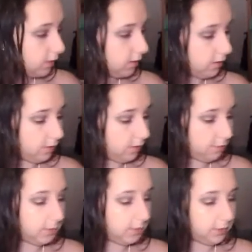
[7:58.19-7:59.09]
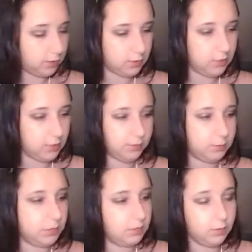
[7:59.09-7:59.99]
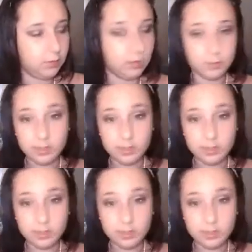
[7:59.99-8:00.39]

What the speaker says: But you can use a different brush if you have